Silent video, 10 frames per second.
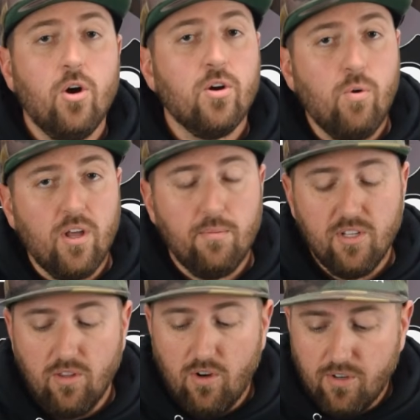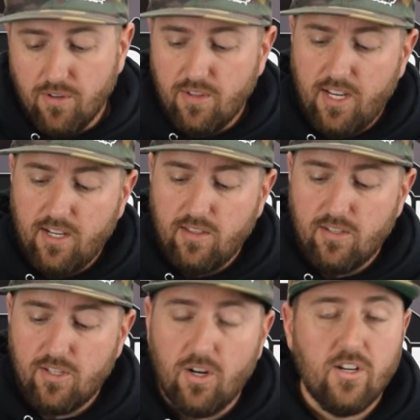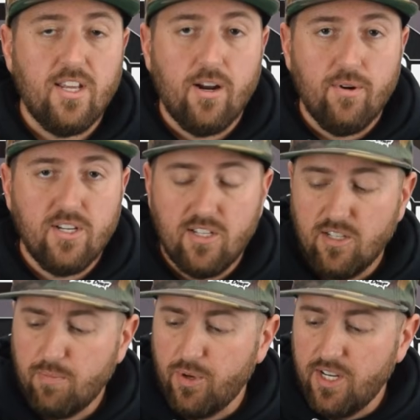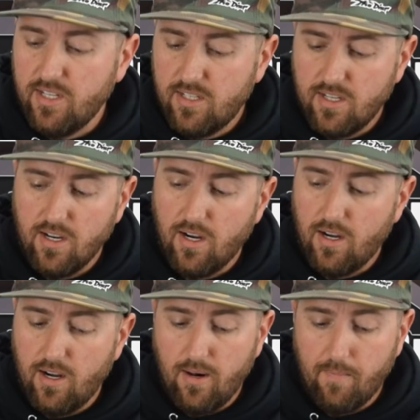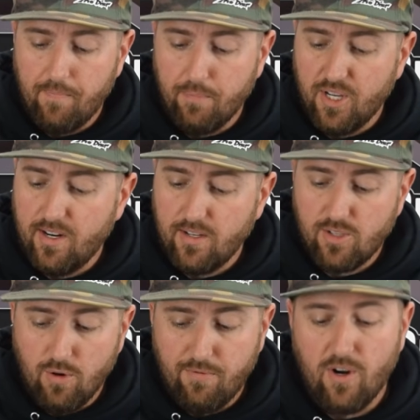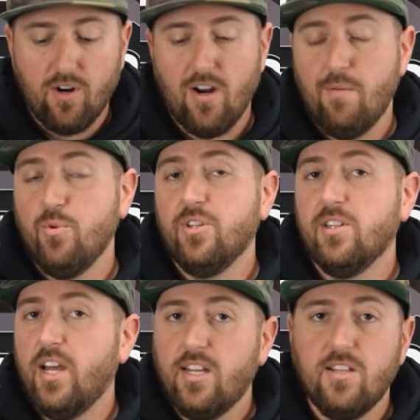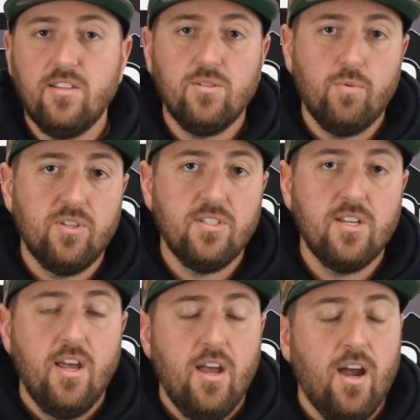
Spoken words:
are quite a bit longer than the stock Yeah Racing springs, but so far I'm really liking these ones.